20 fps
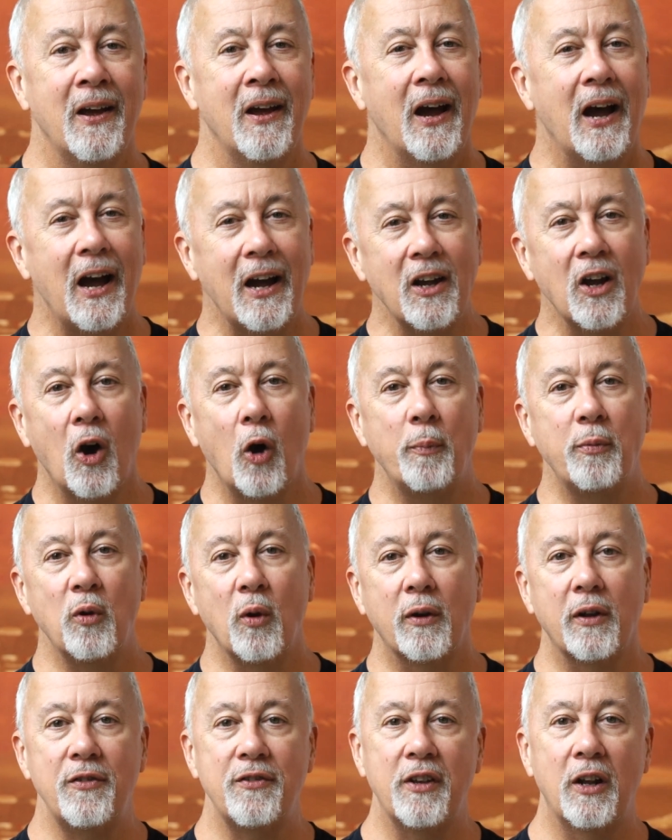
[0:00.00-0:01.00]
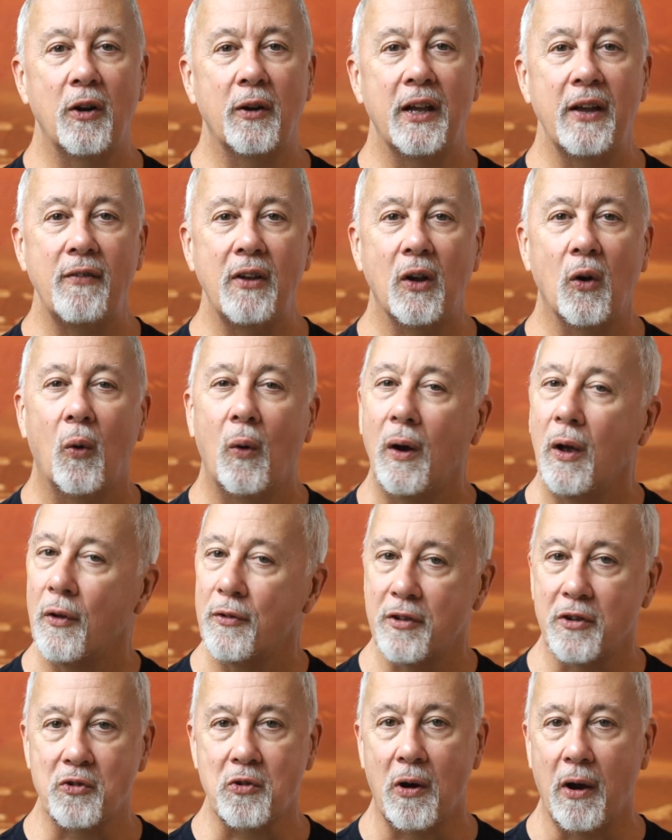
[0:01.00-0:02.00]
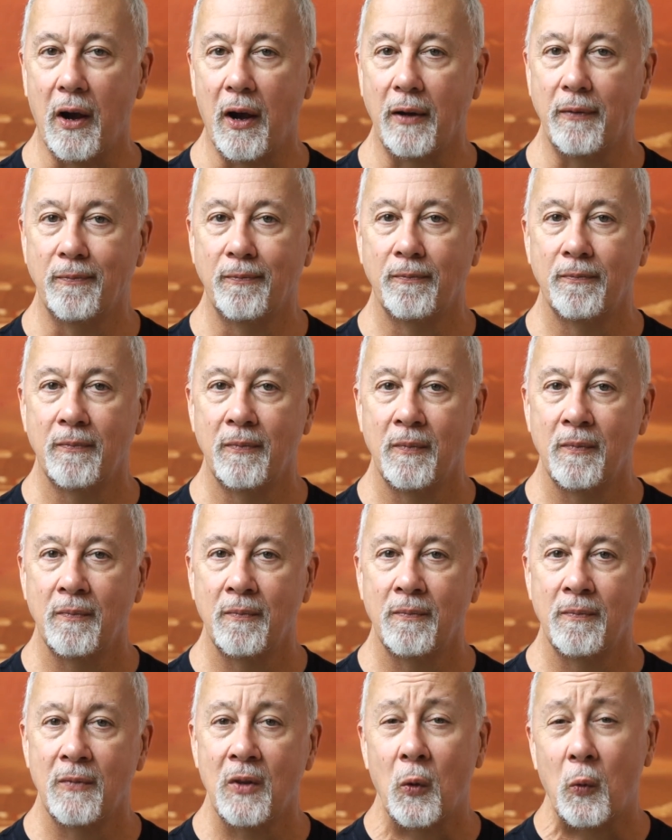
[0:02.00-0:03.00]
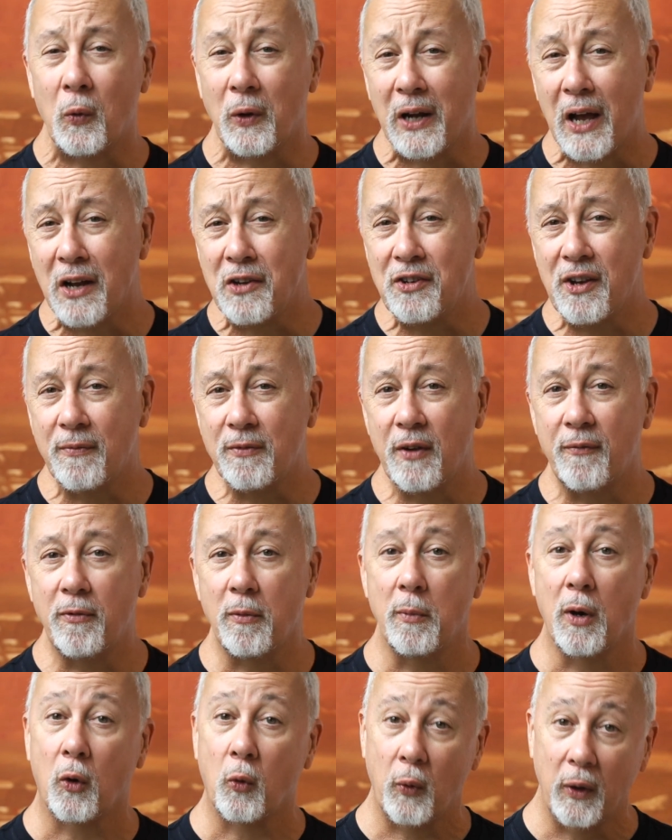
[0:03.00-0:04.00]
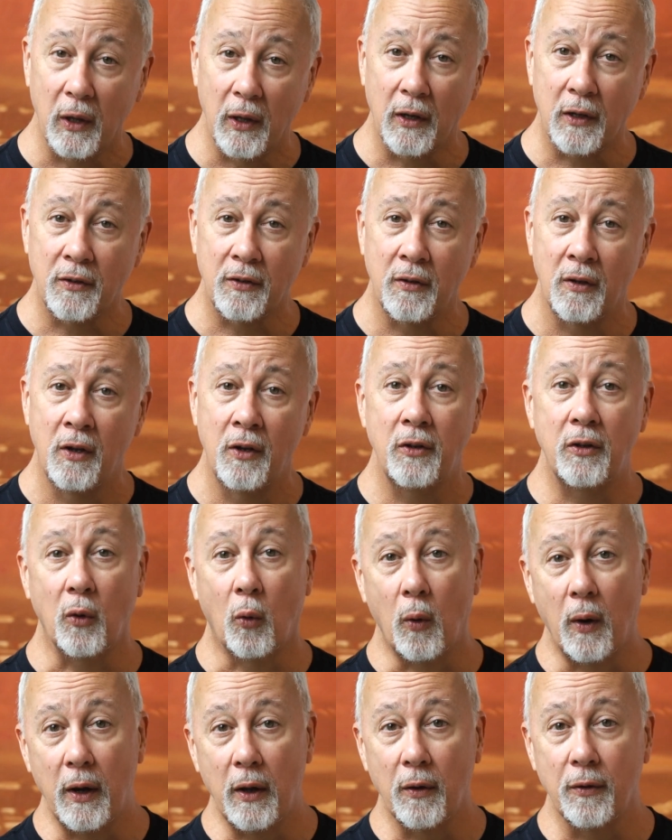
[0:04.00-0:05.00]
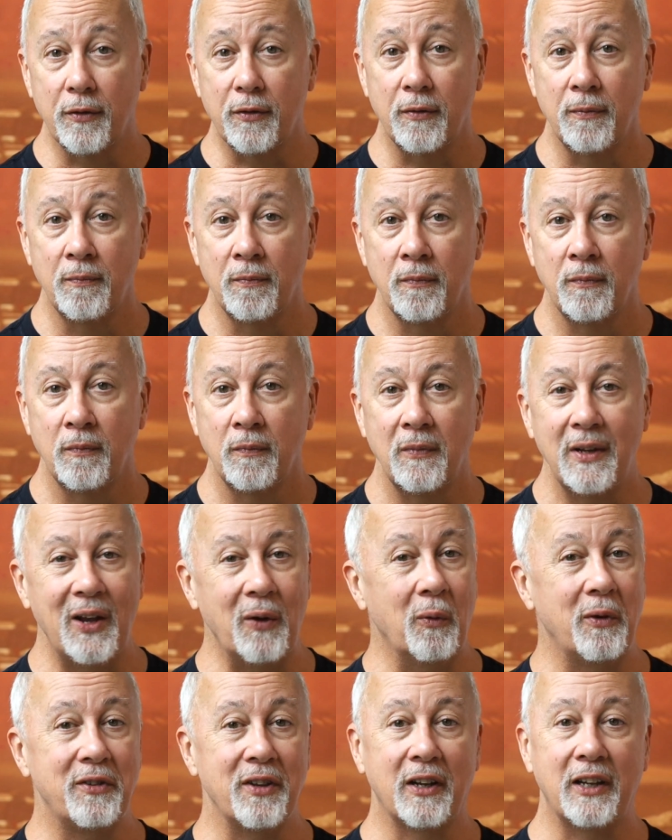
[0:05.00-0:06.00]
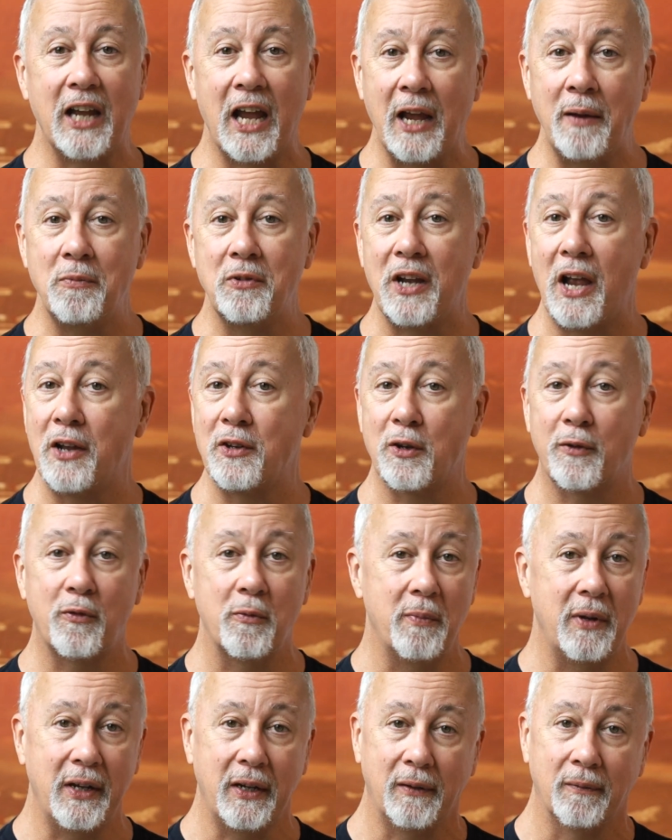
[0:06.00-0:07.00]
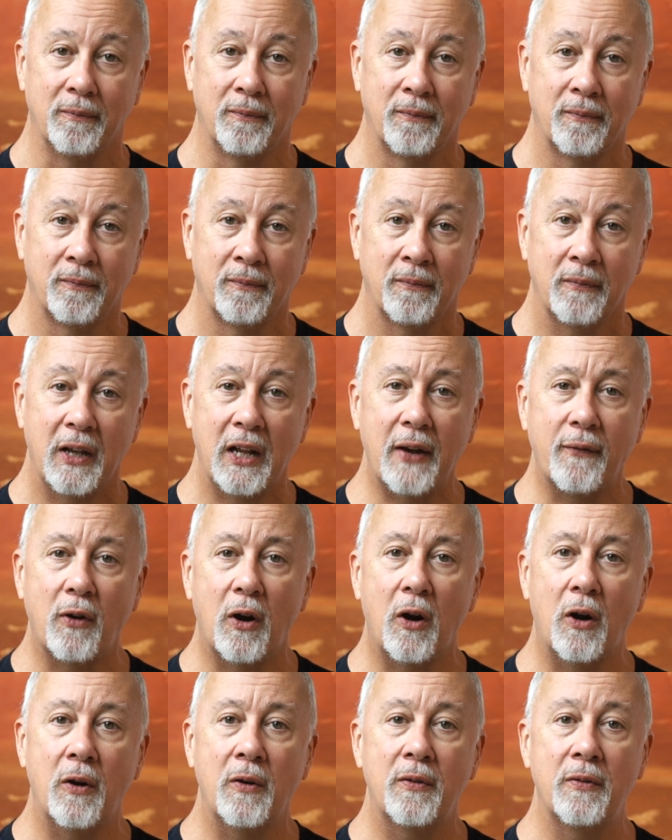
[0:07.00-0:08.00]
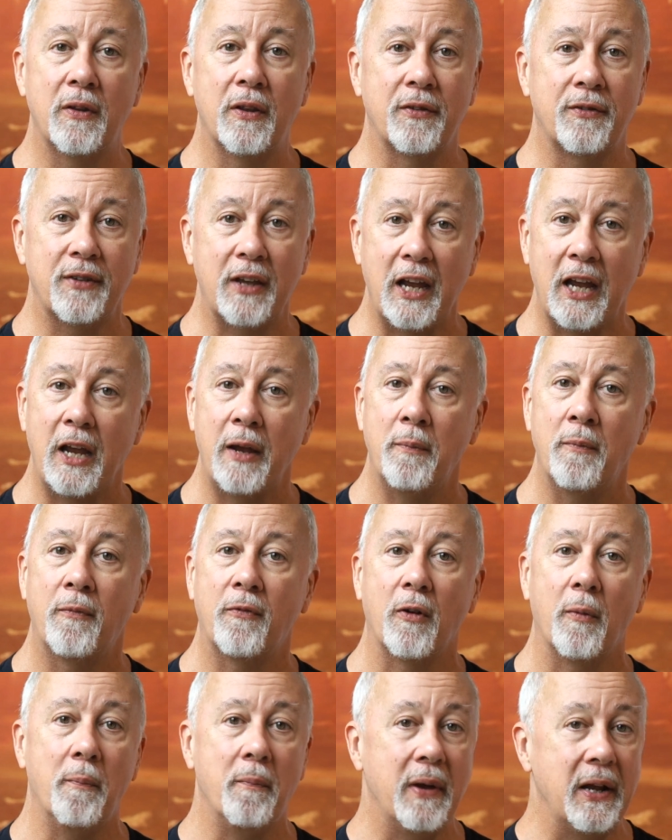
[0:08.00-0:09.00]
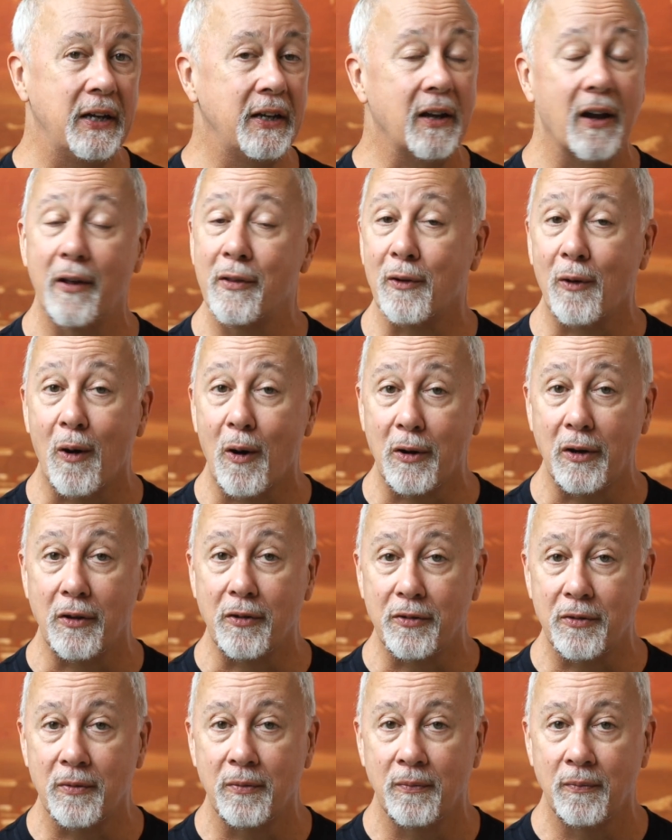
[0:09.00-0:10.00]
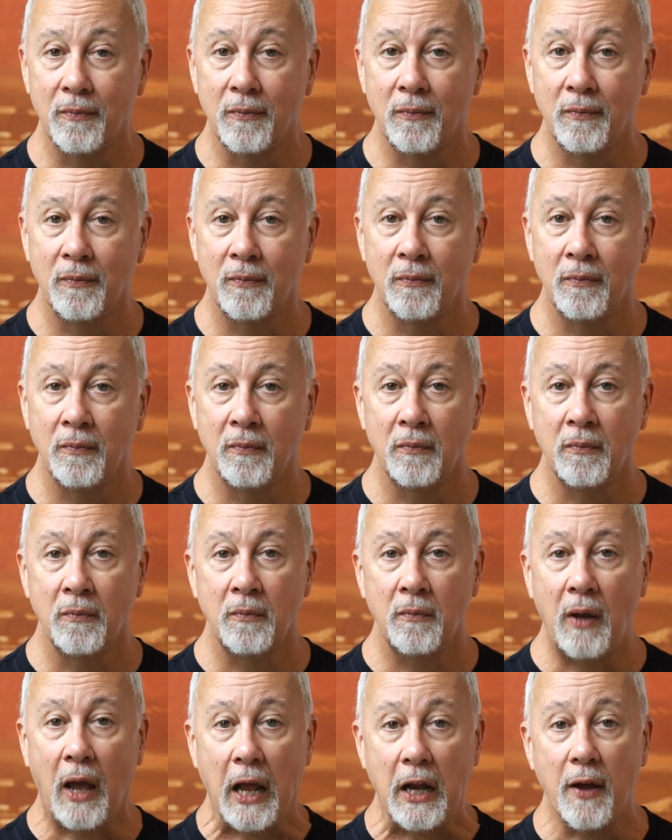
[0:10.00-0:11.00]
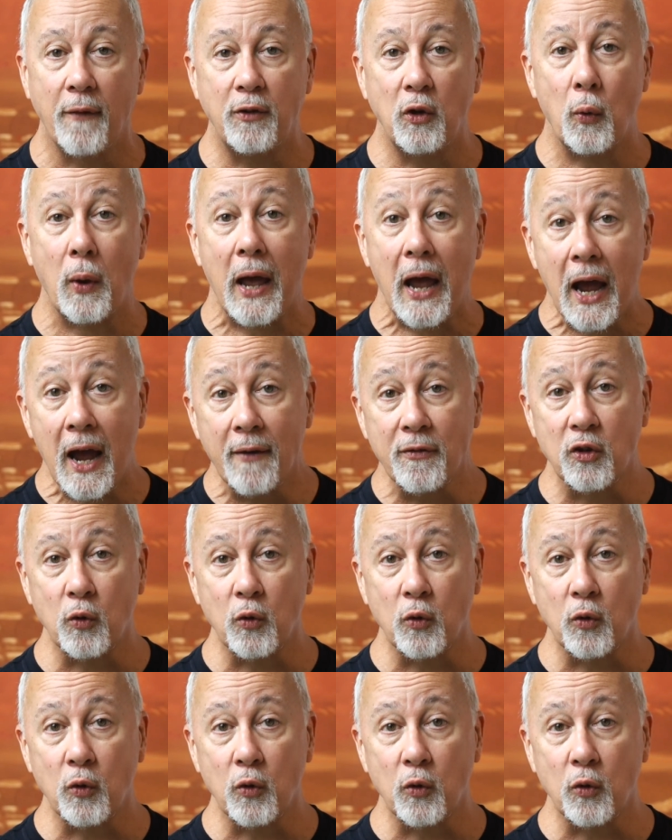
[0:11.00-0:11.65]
I hope you'll consider giving oils a try. When I shifted from acrylics to oils, it was a game changer for me, and I've heard the same from many other artists. And if you have